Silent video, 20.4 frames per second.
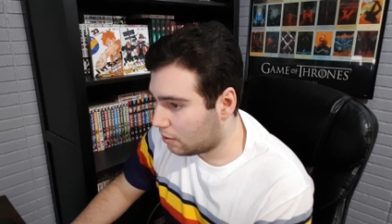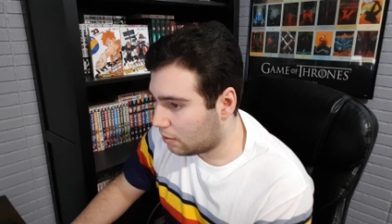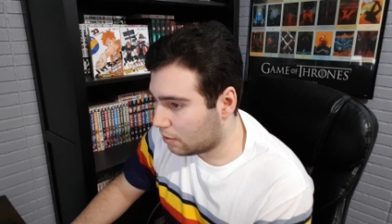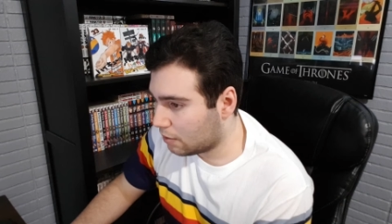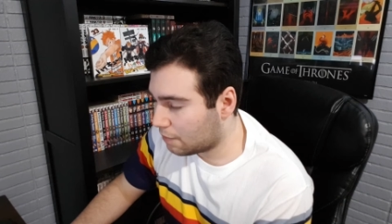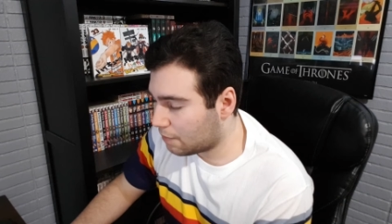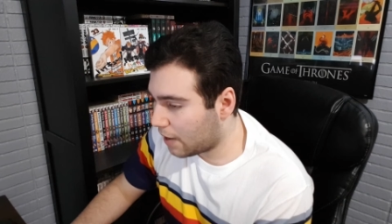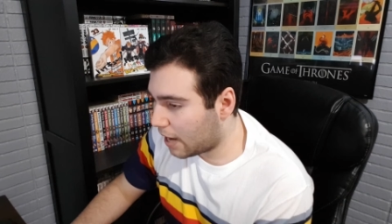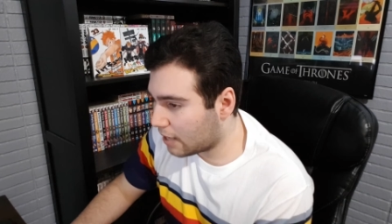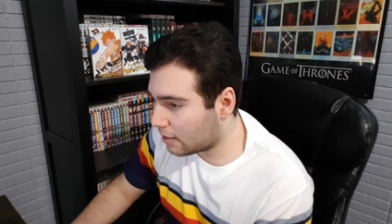
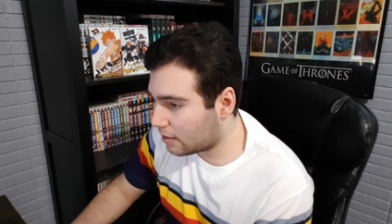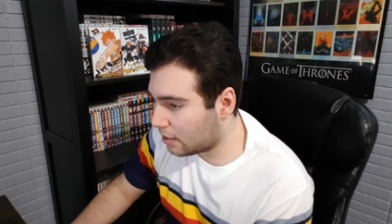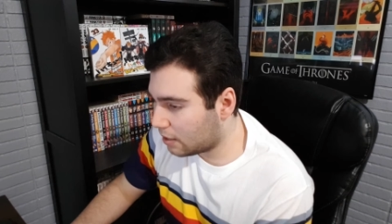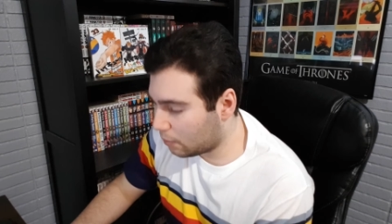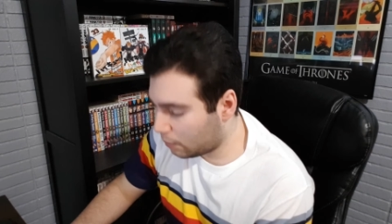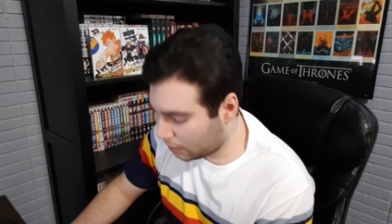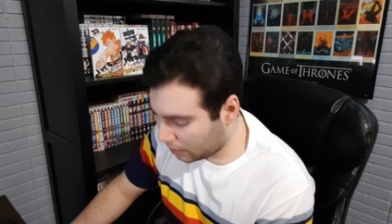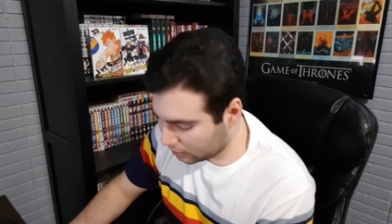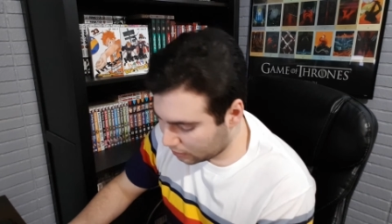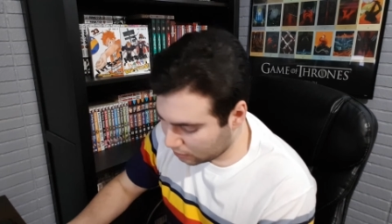the fact
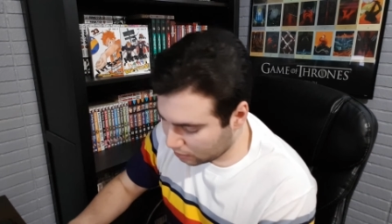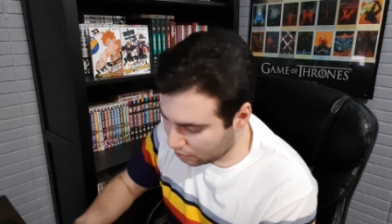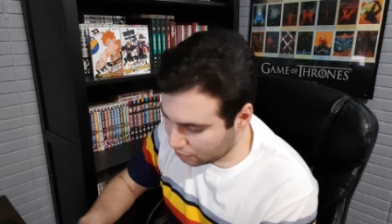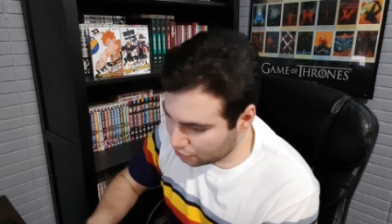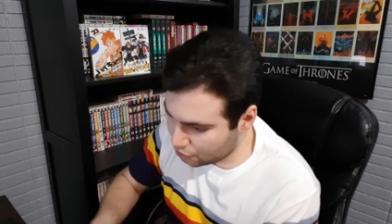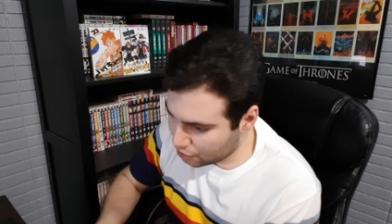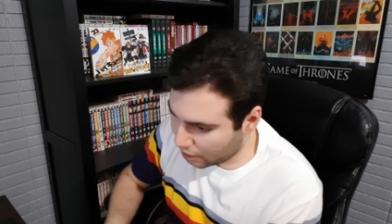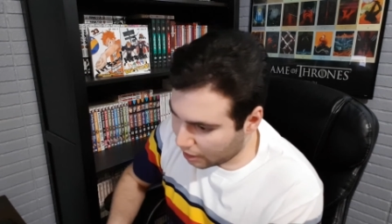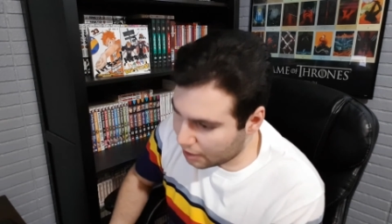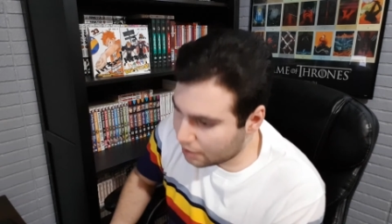that we got the little
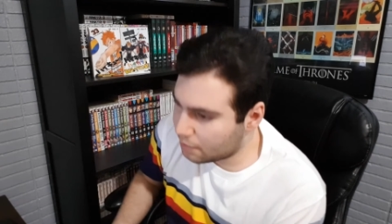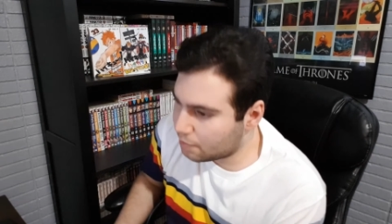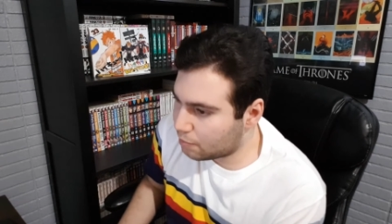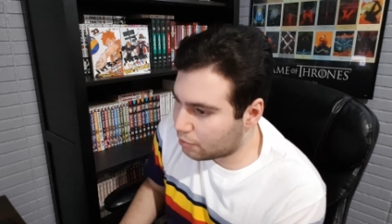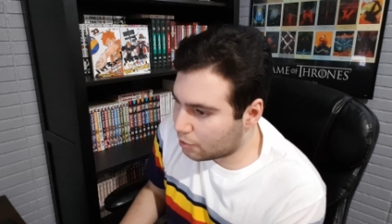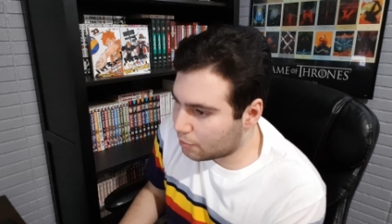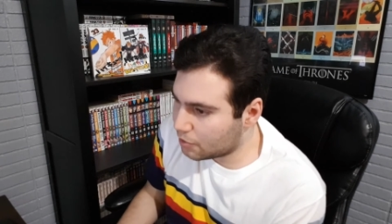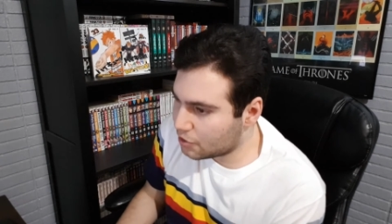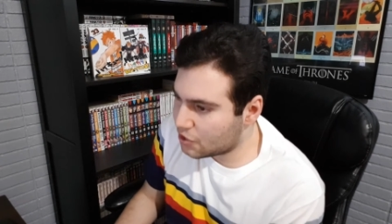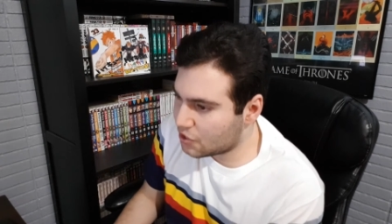giant
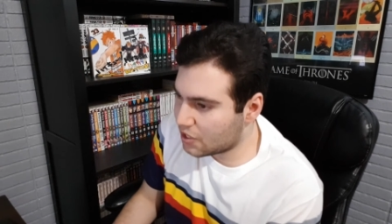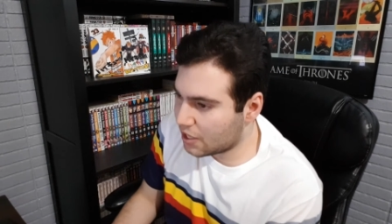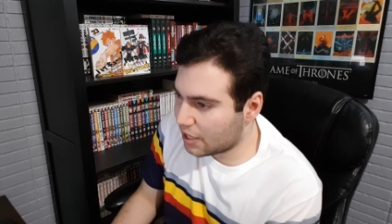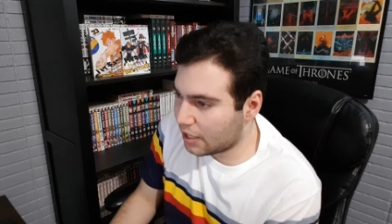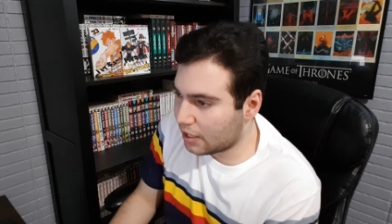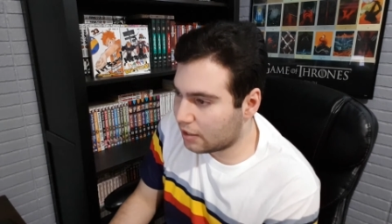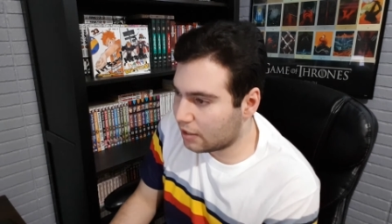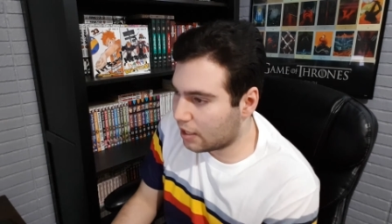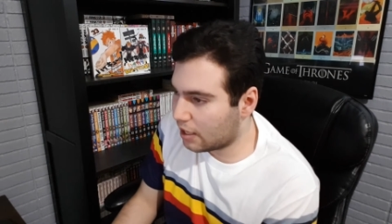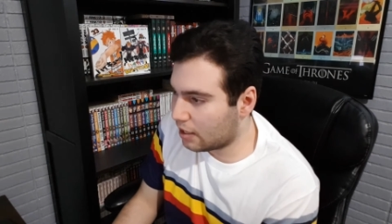pretty much
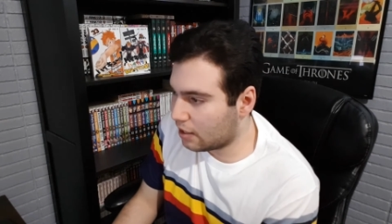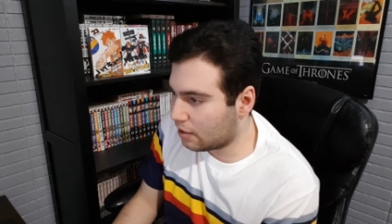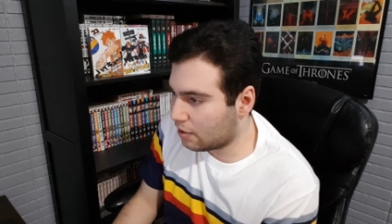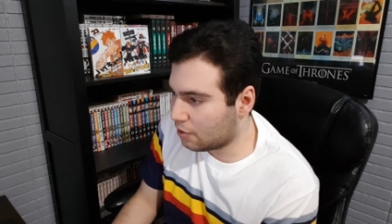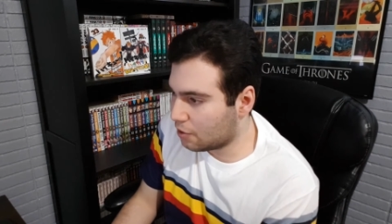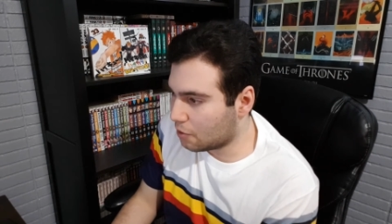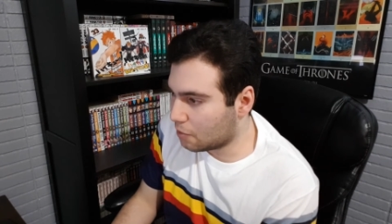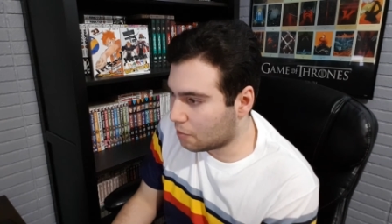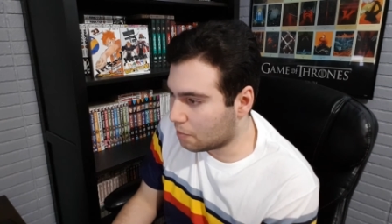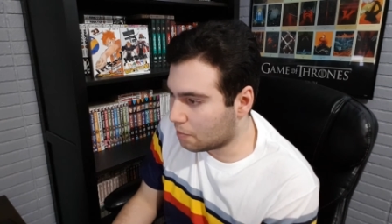saying that
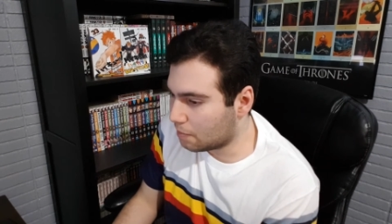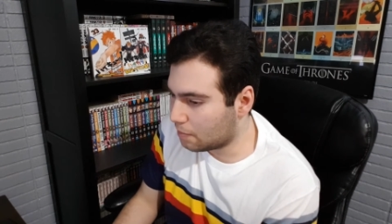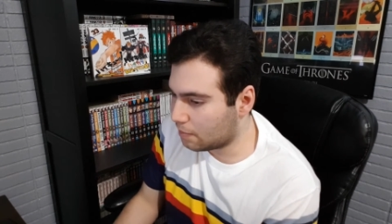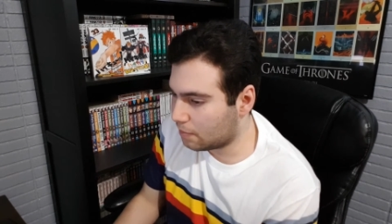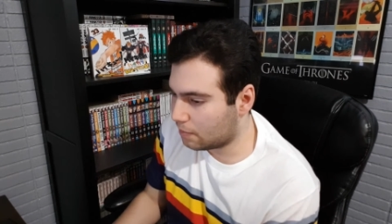you know